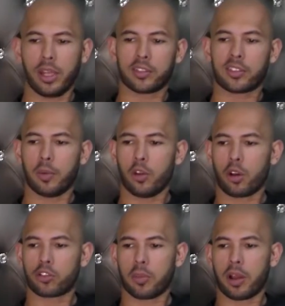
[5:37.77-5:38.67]
yeah, someone
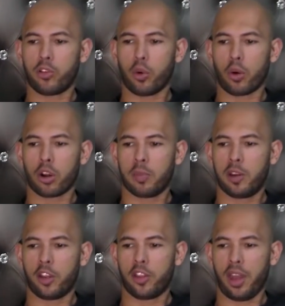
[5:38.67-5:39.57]
knocks on my door in the
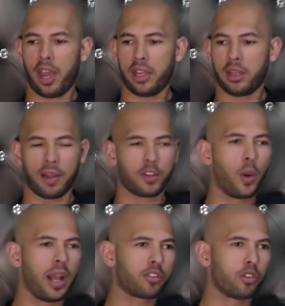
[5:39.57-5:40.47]
middle of the night, I have to
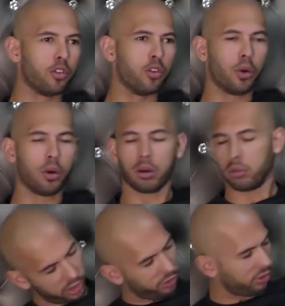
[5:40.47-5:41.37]
go answer the door,
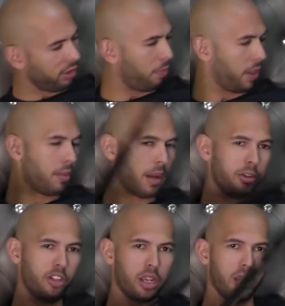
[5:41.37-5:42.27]
instantly pick up my
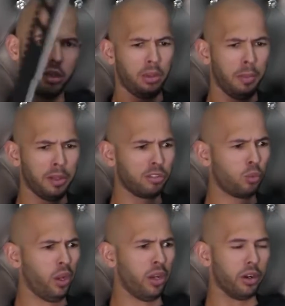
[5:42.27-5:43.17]
machete. Yeah, but that's
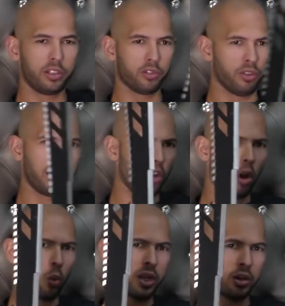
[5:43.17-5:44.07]
weird. It's really
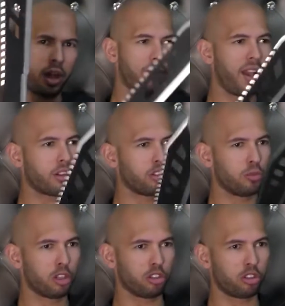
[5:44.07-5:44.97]
not weird. In fact, there's
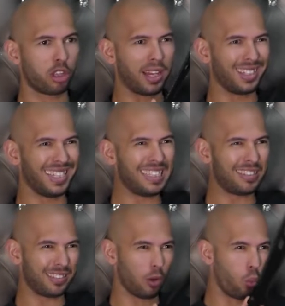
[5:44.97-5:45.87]
at
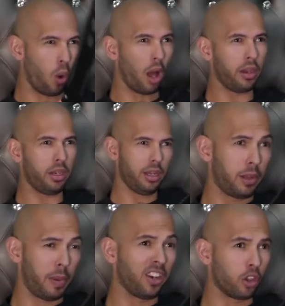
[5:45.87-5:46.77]
least one,
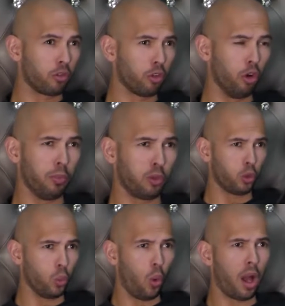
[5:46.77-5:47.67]
depending on the room,
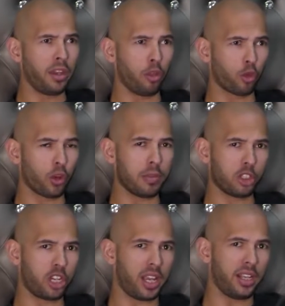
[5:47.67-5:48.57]
between 1 and 3
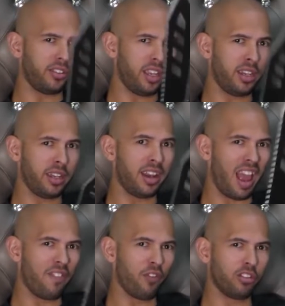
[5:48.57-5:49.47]
machetes hidden in
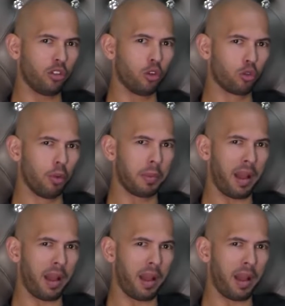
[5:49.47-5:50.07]
every single room in